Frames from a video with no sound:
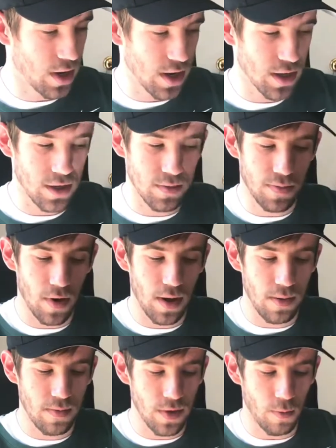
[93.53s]
and this is
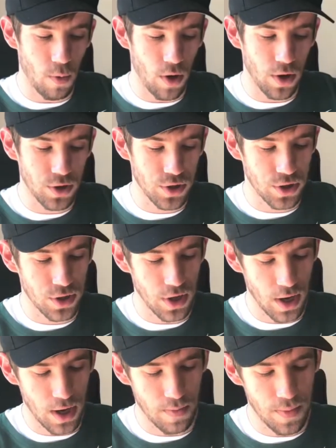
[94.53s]
probably the worst
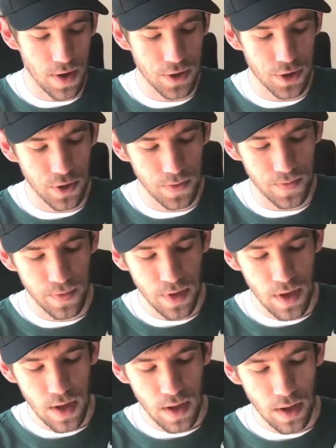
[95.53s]
picture,
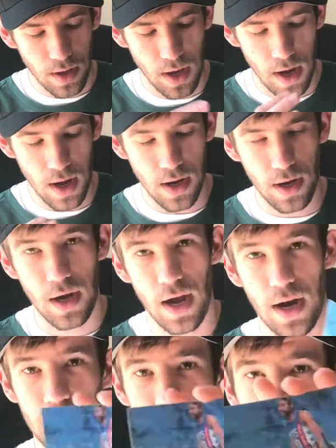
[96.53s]
and it
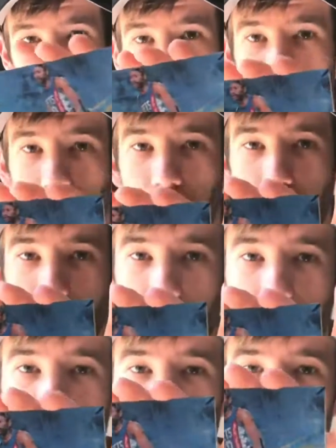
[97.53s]
kind of smeared, as you
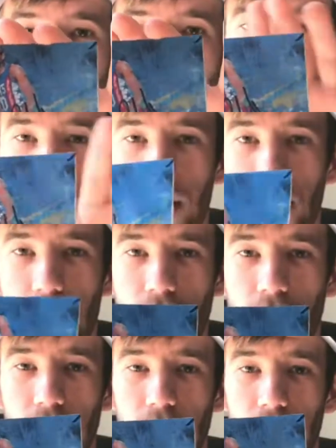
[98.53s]
can see right
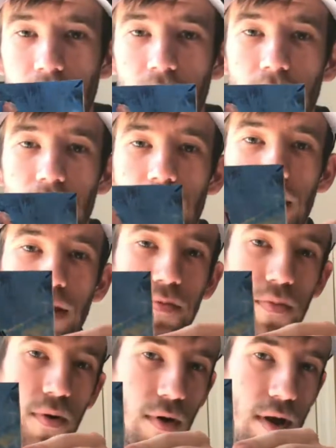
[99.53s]
here. It's
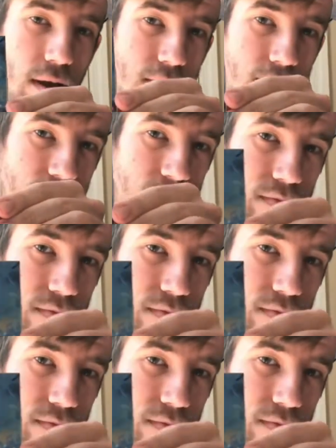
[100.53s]
pretty